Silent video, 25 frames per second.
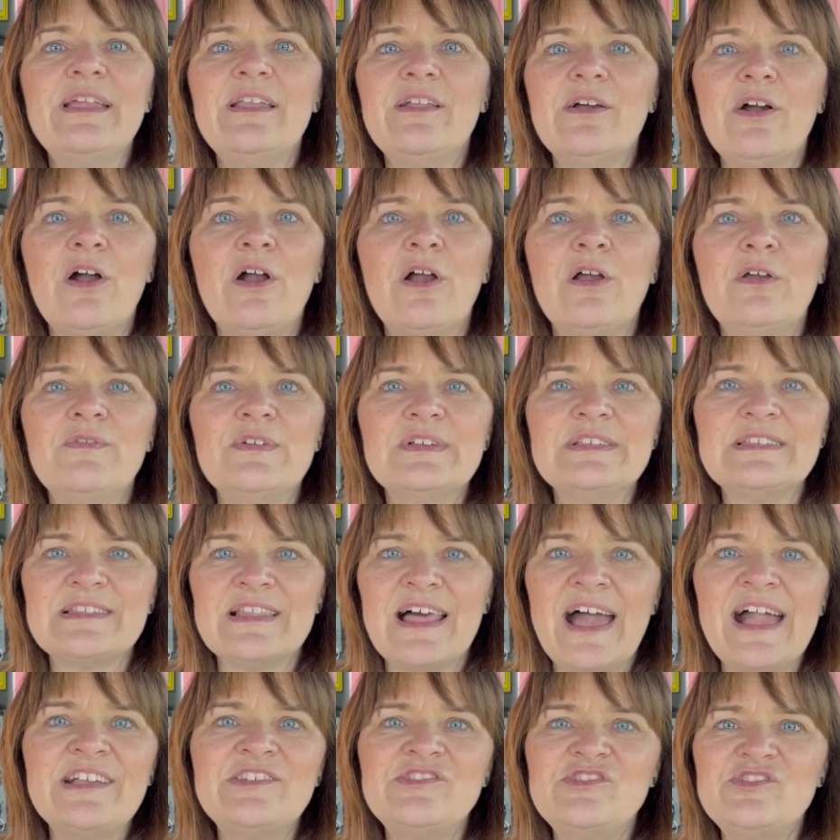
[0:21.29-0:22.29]
to harvest
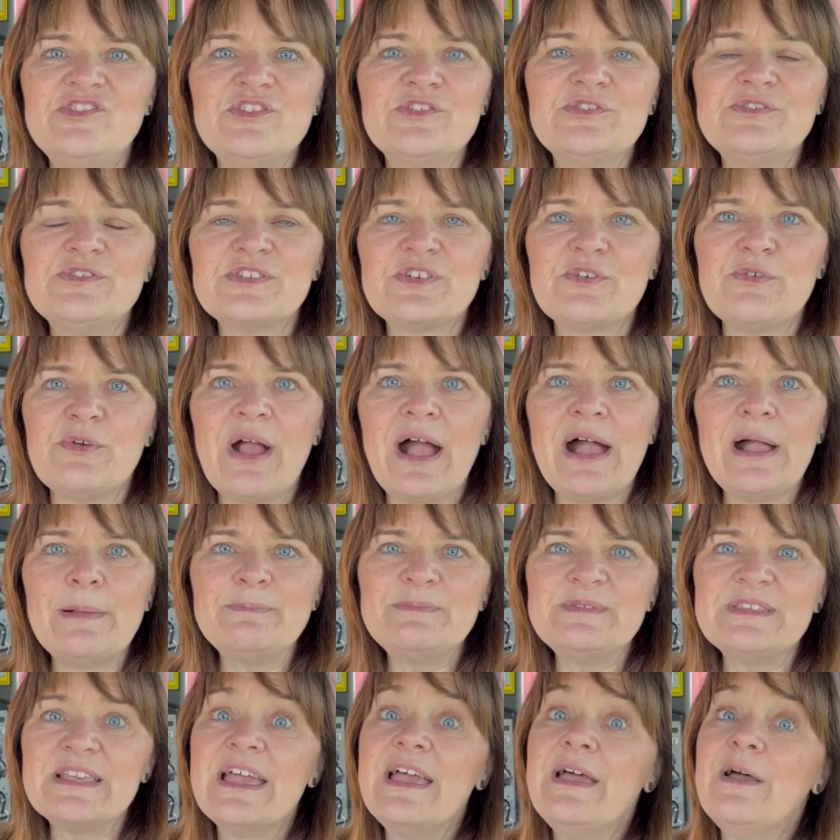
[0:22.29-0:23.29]
last year's
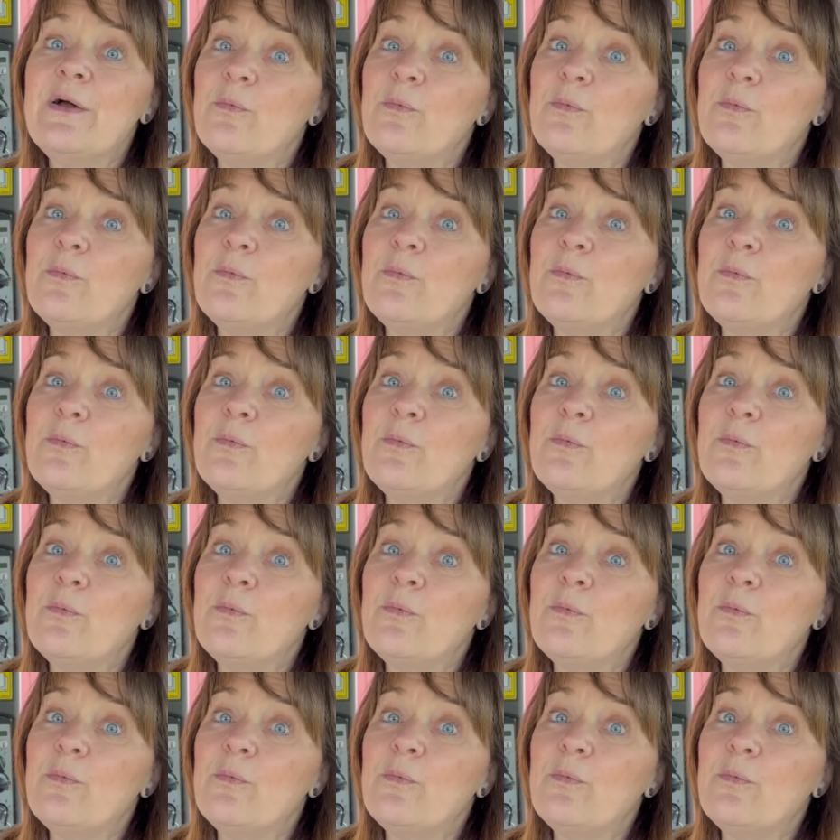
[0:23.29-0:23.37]
crops.